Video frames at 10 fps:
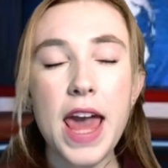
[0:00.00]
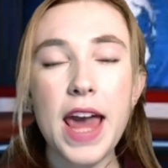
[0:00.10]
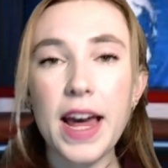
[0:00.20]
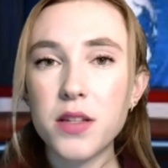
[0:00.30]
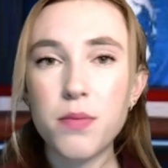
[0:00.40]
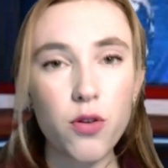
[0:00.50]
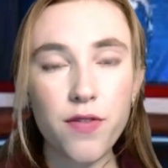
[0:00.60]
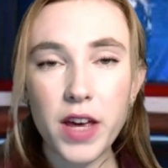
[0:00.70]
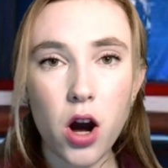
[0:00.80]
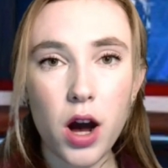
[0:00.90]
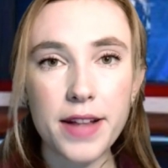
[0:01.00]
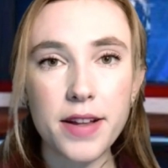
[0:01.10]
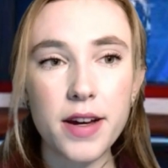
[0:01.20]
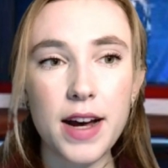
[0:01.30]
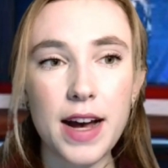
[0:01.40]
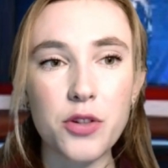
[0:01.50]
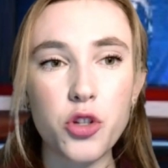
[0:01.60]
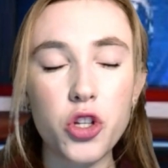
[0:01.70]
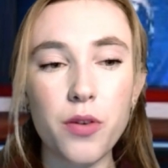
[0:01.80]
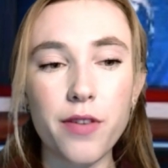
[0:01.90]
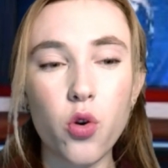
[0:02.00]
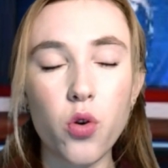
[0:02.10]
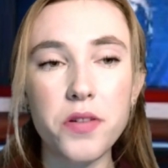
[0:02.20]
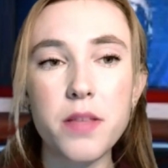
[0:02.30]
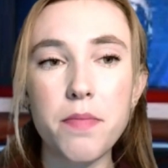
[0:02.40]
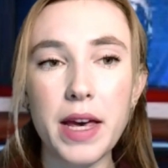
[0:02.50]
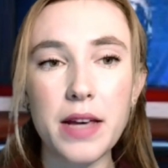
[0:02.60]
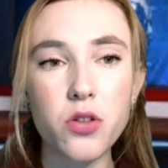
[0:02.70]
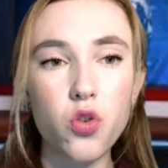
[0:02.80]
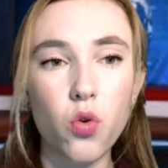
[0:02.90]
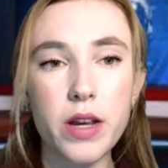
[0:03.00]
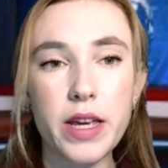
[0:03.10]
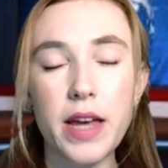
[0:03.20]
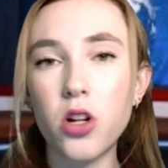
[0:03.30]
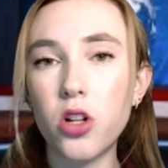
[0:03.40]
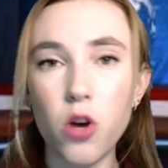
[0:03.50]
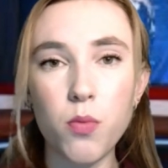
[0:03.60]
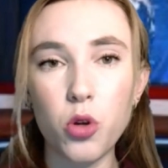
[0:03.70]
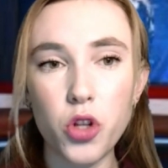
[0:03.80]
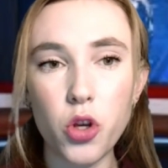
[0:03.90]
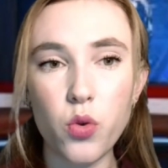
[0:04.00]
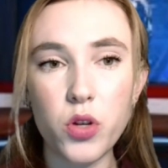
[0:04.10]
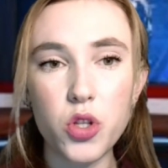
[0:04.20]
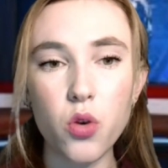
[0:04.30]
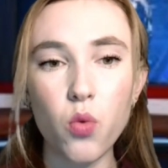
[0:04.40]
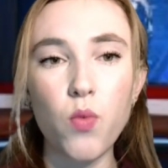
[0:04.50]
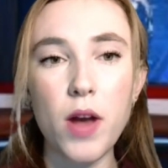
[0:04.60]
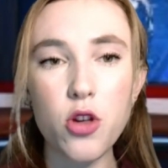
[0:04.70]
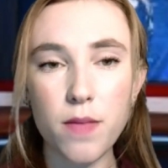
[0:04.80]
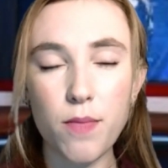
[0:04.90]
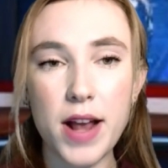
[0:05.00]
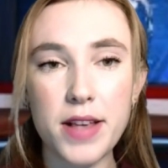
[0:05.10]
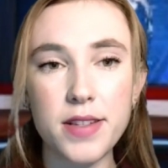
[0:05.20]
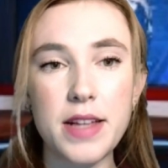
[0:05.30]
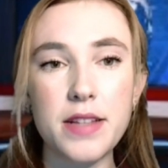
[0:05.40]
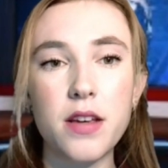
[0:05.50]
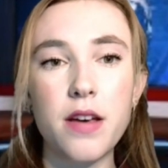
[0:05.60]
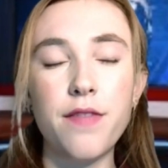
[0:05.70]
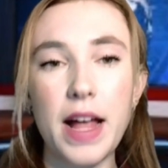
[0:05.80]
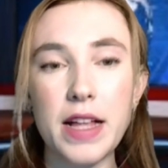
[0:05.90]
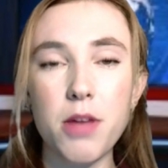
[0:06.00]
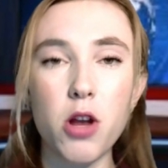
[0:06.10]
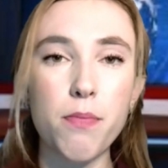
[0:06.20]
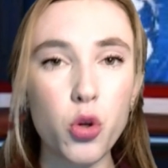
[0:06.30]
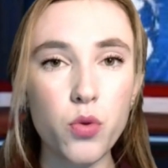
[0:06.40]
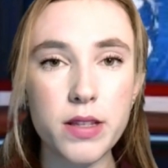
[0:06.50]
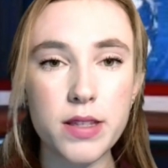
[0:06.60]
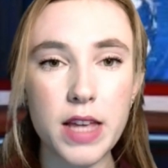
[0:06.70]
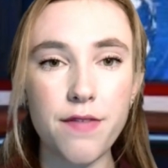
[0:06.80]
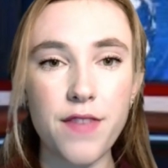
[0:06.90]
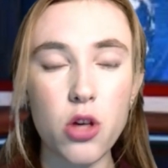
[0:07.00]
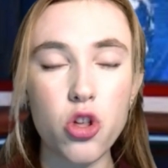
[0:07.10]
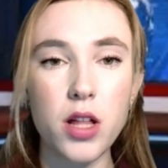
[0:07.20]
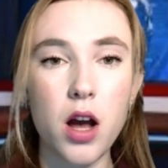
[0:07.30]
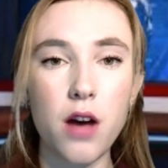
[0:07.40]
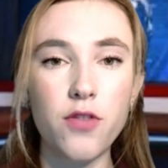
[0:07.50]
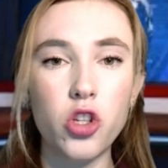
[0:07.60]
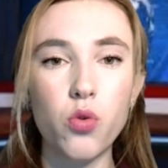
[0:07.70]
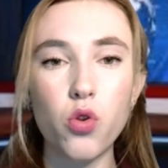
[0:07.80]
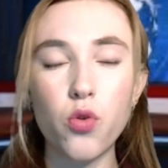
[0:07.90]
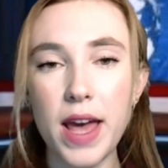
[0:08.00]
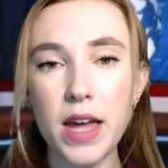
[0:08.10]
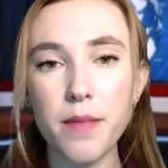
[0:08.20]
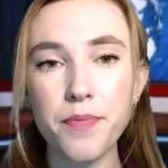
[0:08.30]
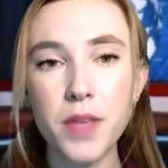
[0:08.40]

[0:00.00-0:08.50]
And moving on to, of course, the biggest story in global news, Russian President Vladimir Putin's invasion of Ukraine.